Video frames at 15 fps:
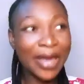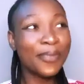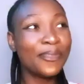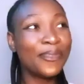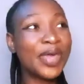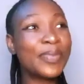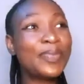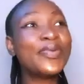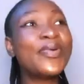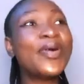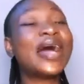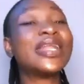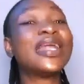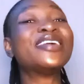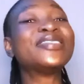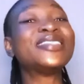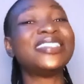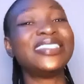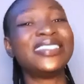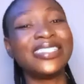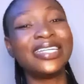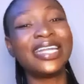People are now
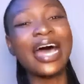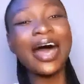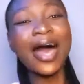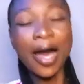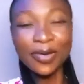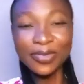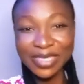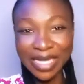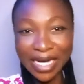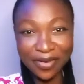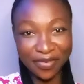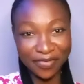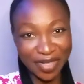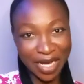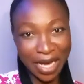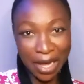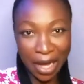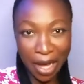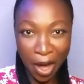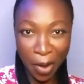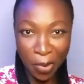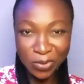sitting outside of their
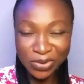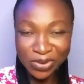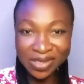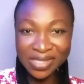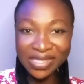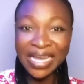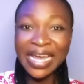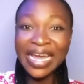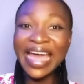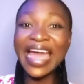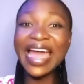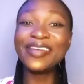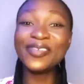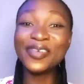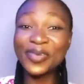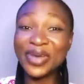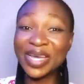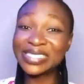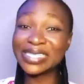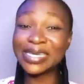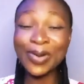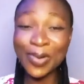house and
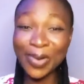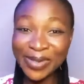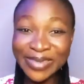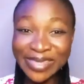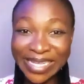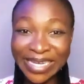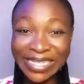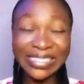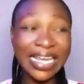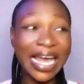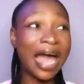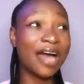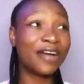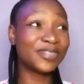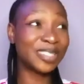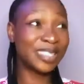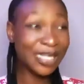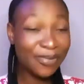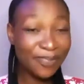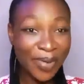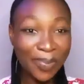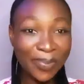creating content. I have
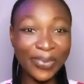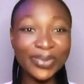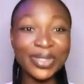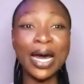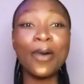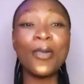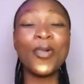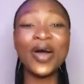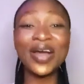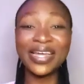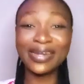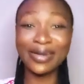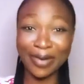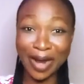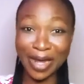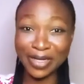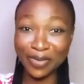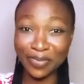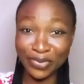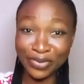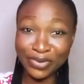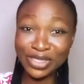seen people now walking around the
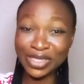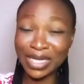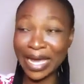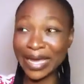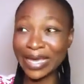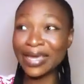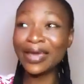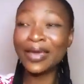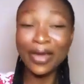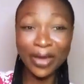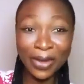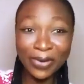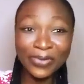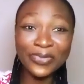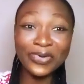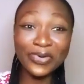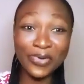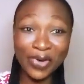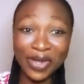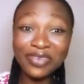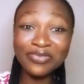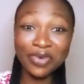bush, like
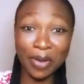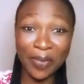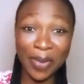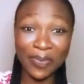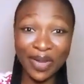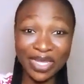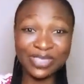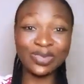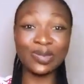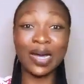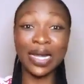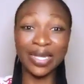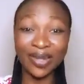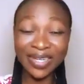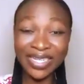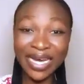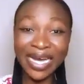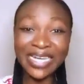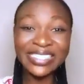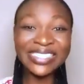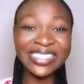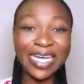going from a place to another,
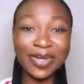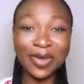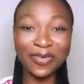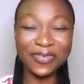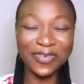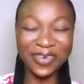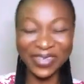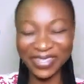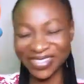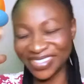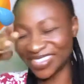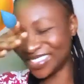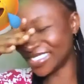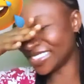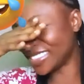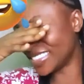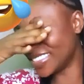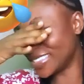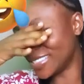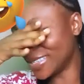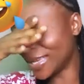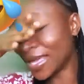instead of
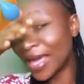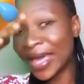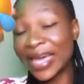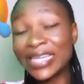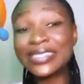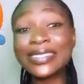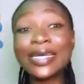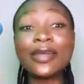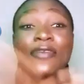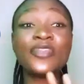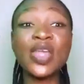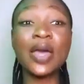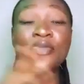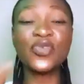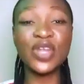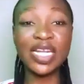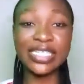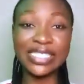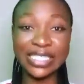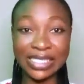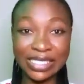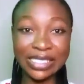instead of them really
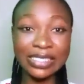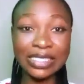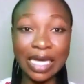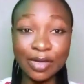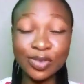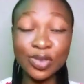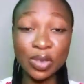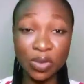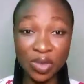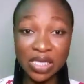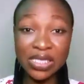sitting down to create